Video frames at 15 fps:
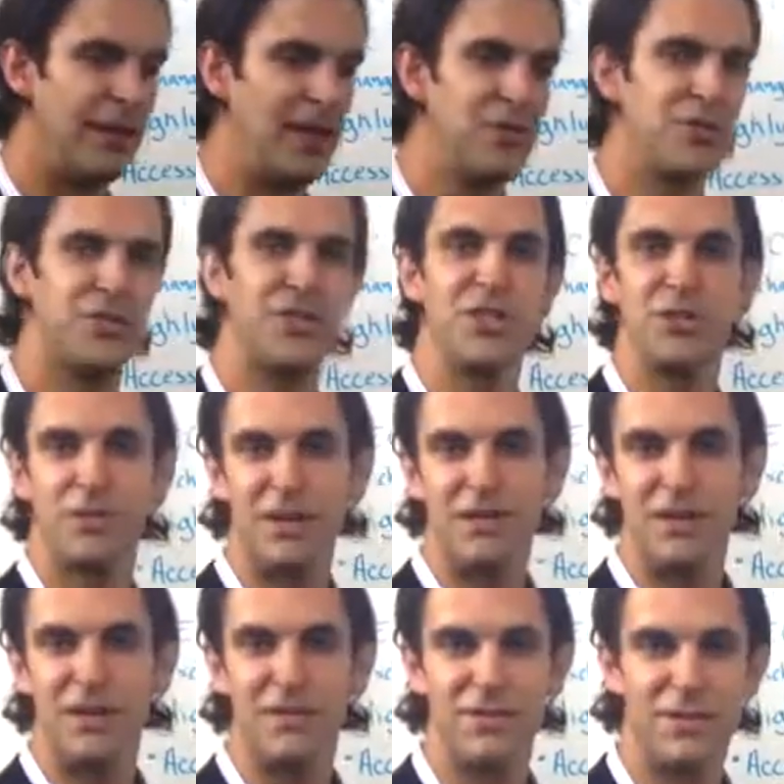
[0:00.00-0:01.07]
interesting
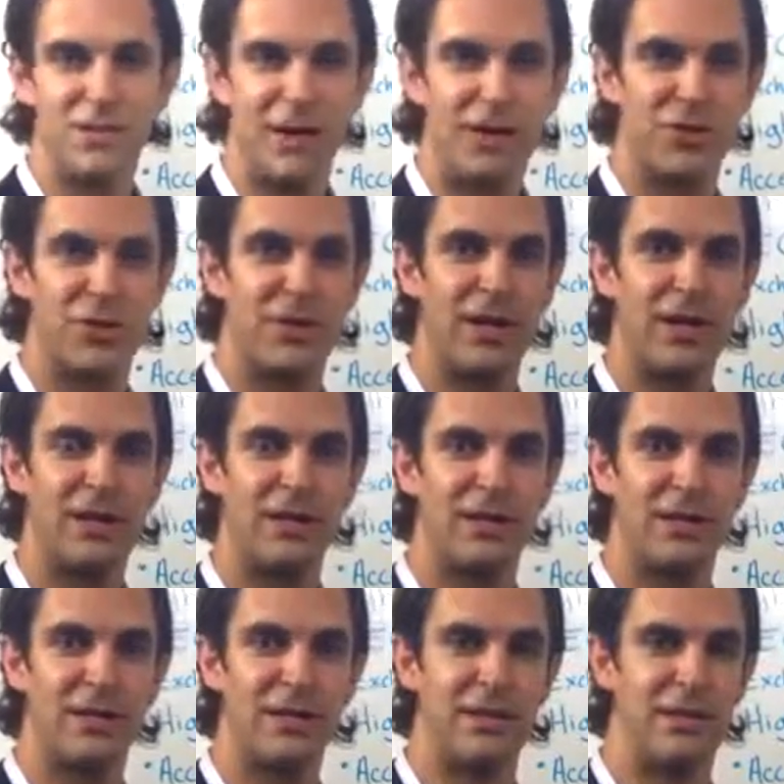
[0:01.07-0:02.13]
derivatives around
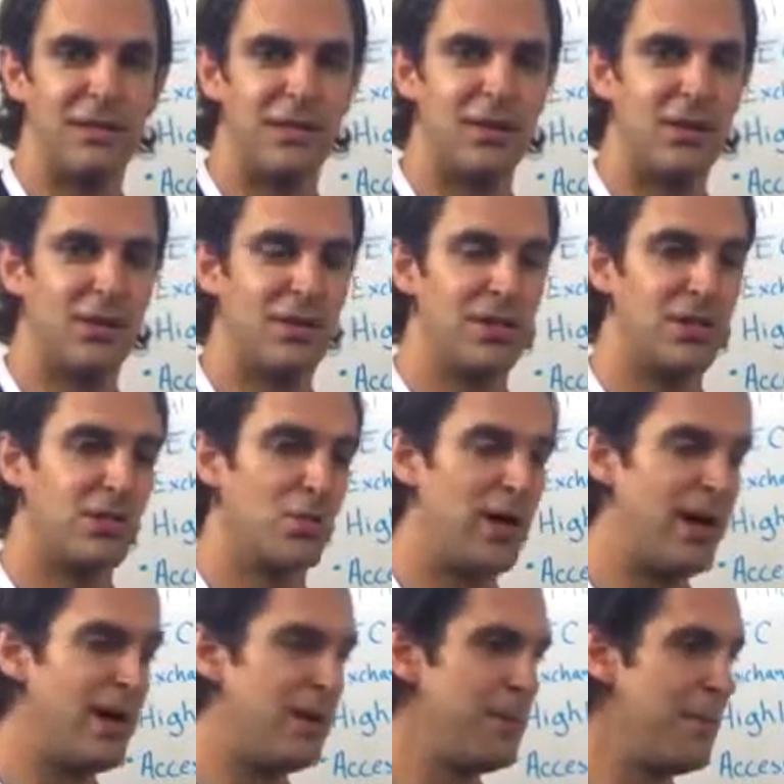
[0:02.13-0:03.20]
trading these securities as
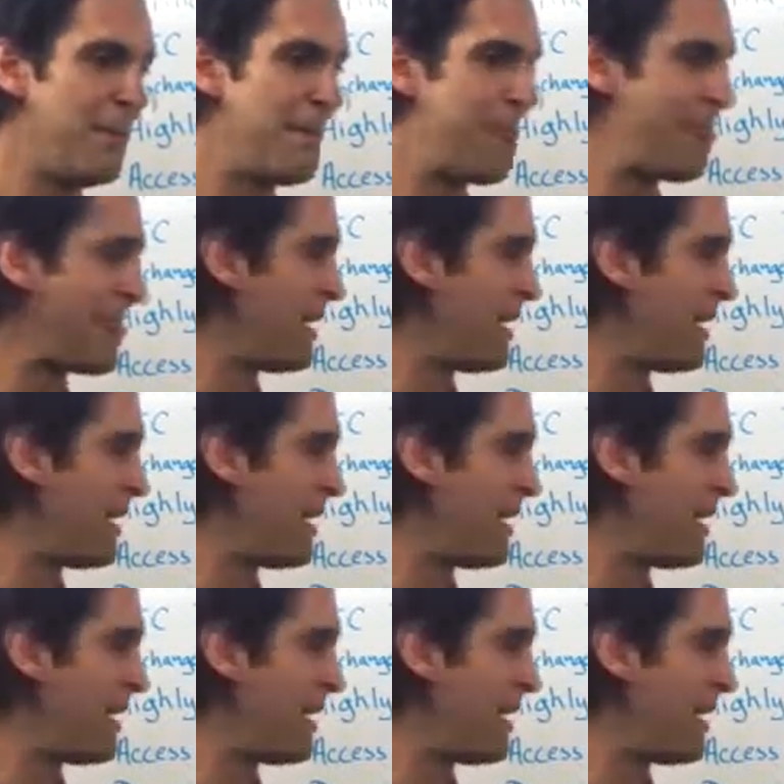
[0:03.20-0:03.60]
well,